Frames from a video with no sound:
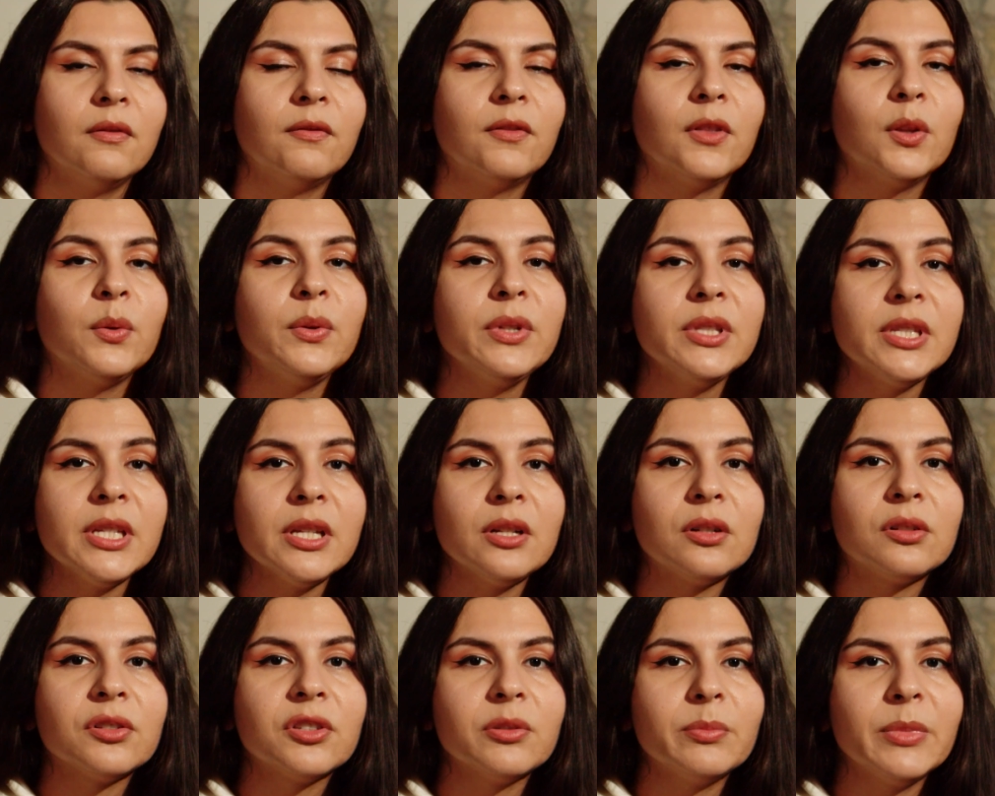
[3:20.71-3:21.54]

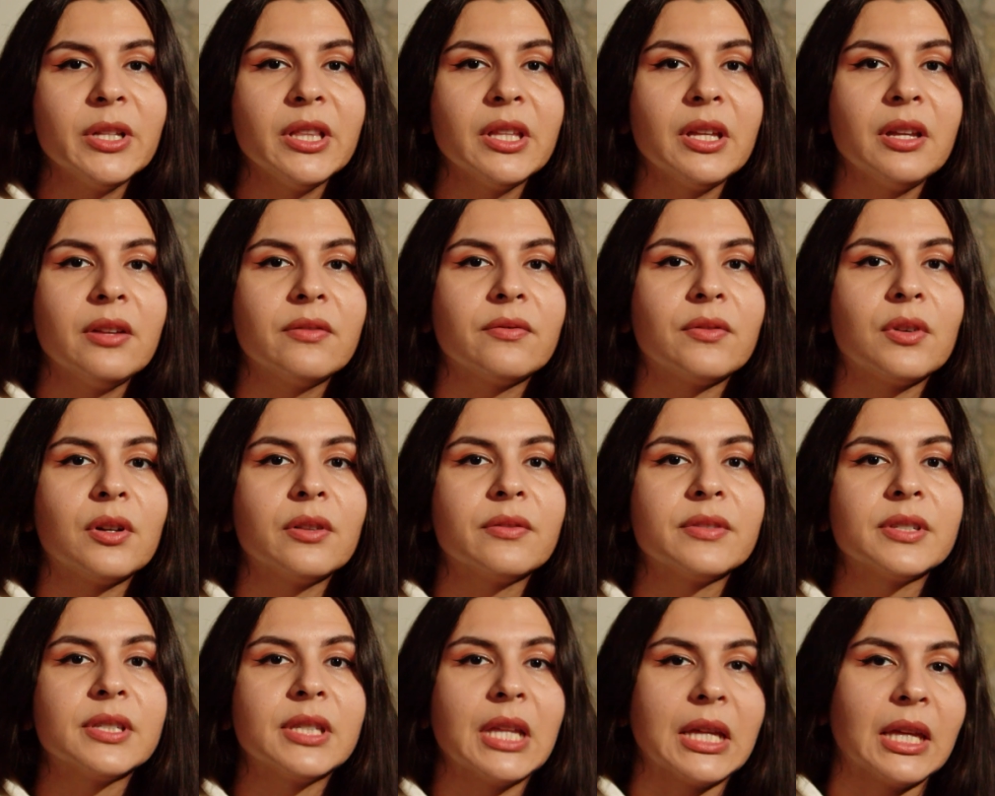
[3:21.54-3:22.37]
Fluency ultimately
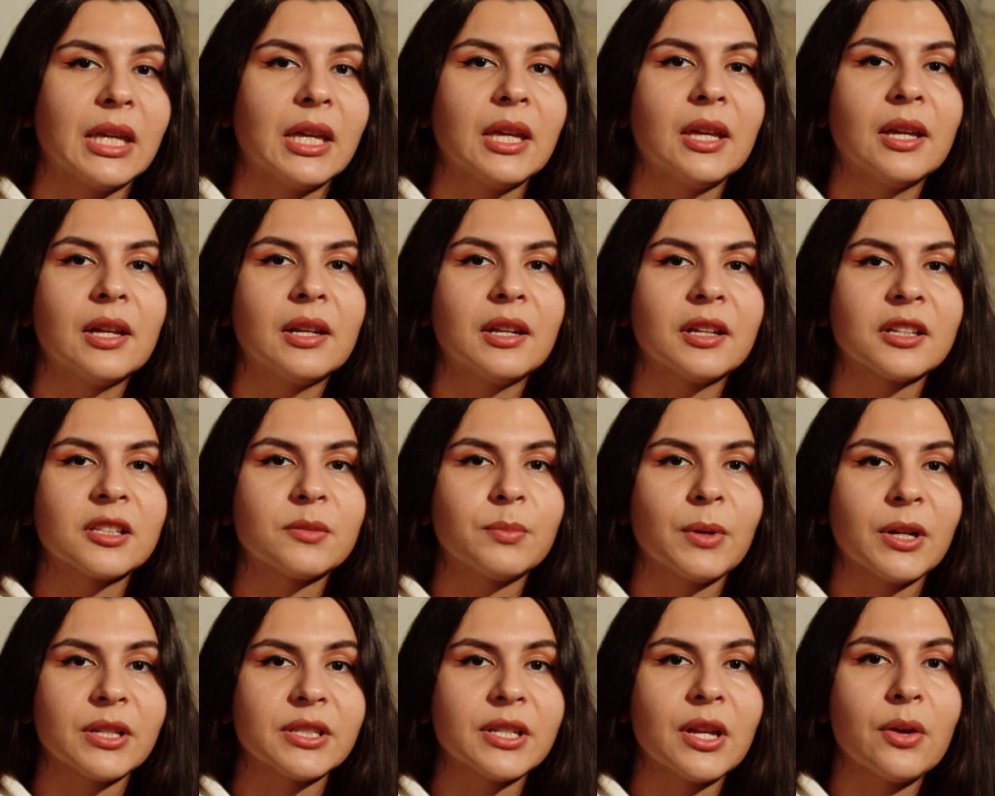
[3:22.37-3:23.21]
involves thinking and
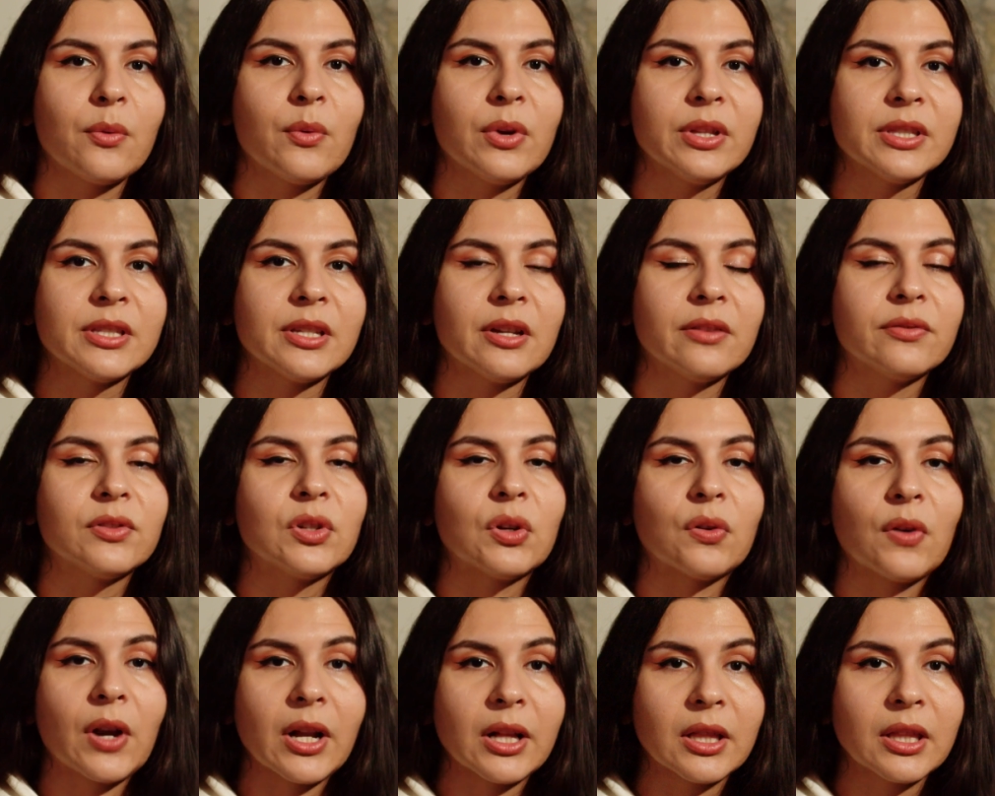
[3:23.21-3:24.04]
expressing oneself
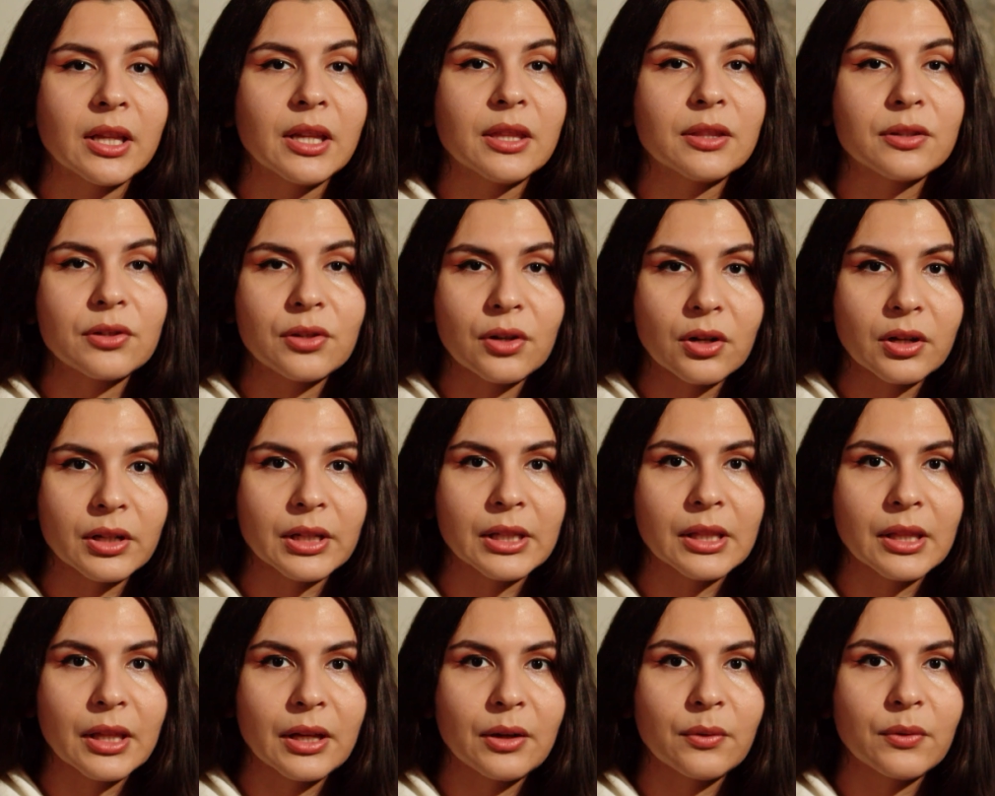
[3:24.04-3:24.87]
directly in the
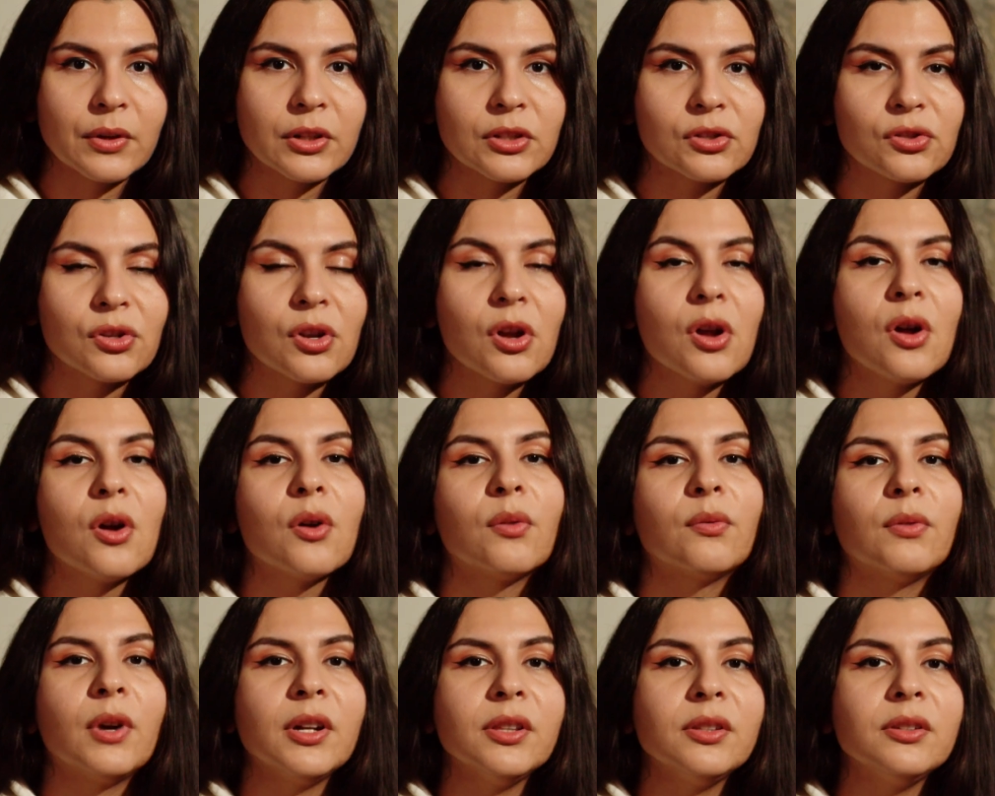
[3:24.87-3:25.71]
target language,
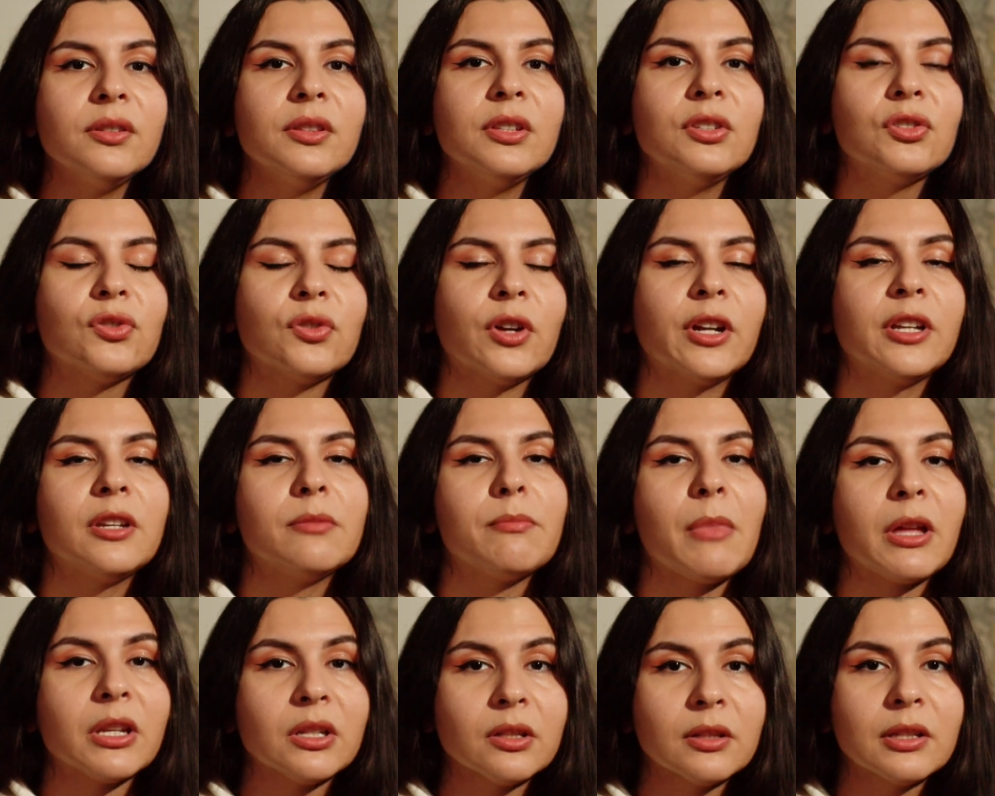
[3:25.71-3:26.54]
rather than trying to
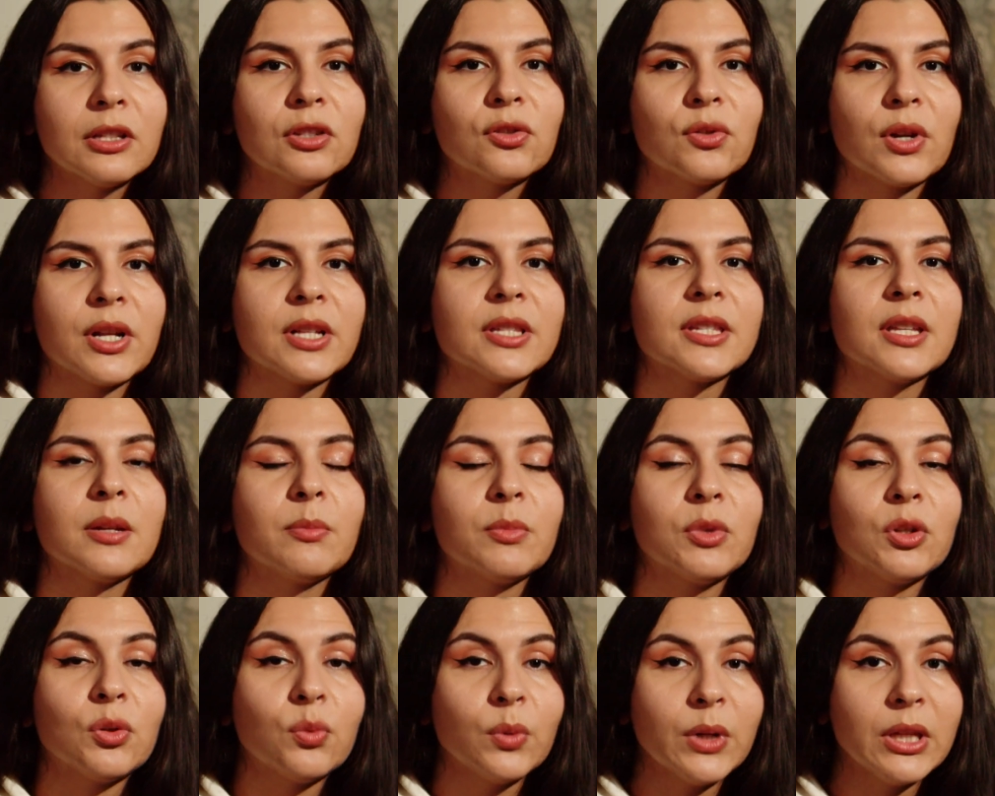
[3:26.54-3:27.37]
mentally
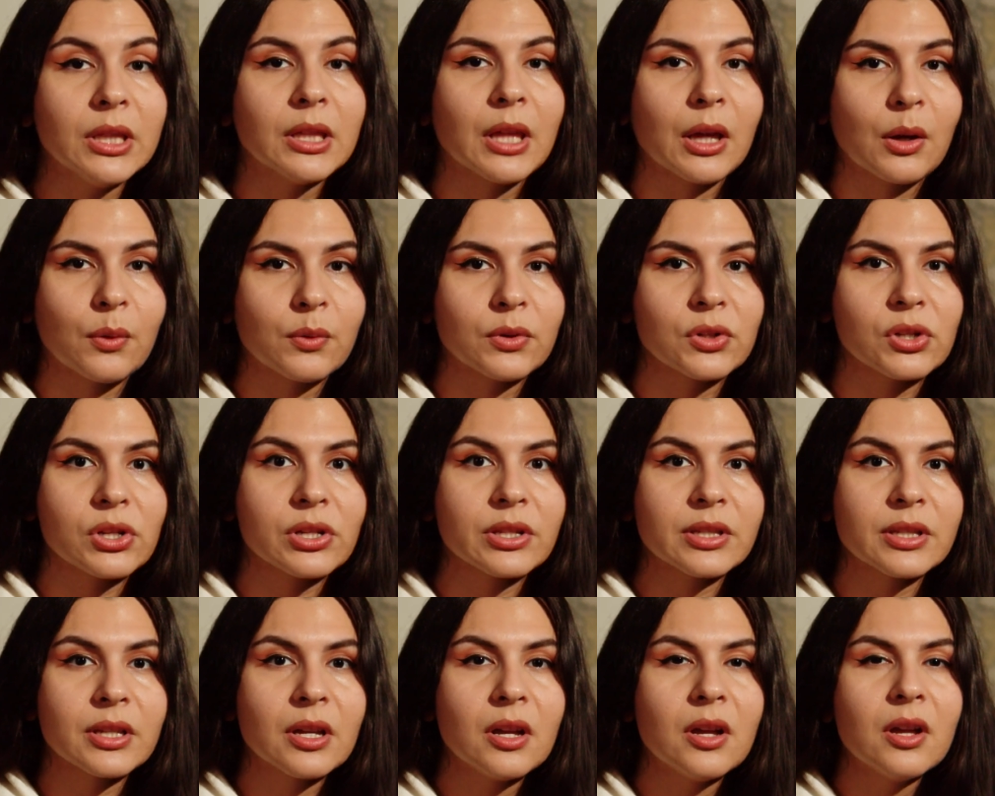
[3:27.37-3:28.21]
translate between
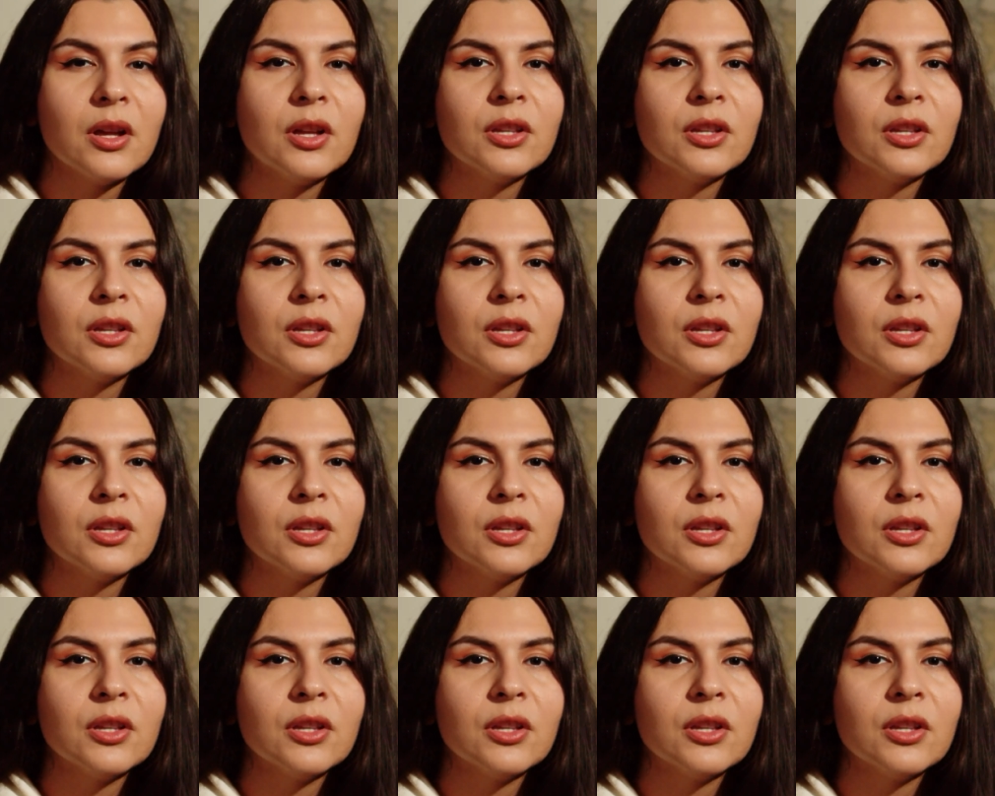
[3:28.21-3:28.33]
languages.